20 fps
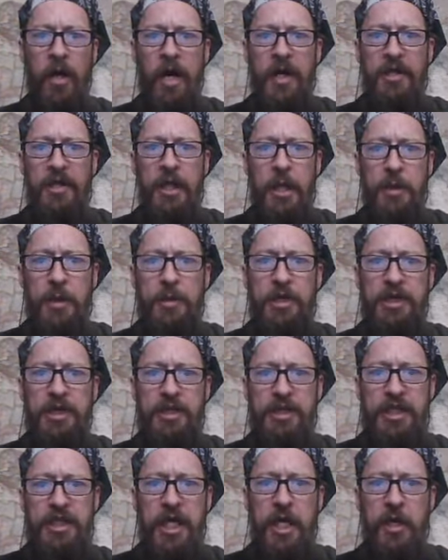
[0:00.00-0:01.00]
and their
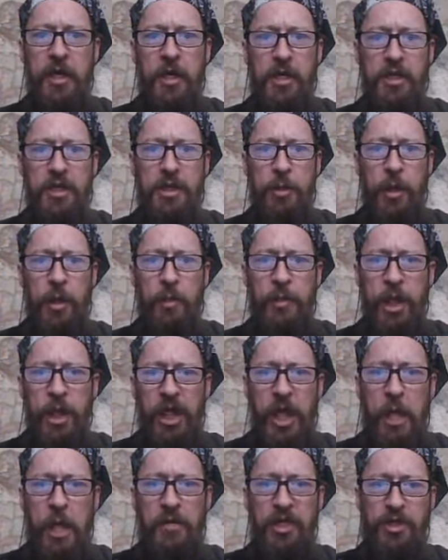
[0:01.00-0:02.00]
tears for
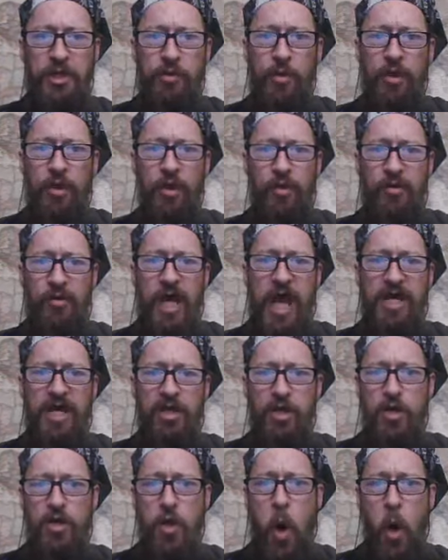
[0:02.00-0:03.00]
forgiveness will
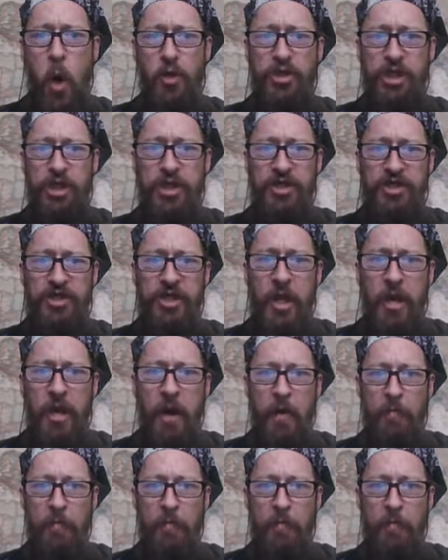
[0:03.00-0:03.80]
create new oceans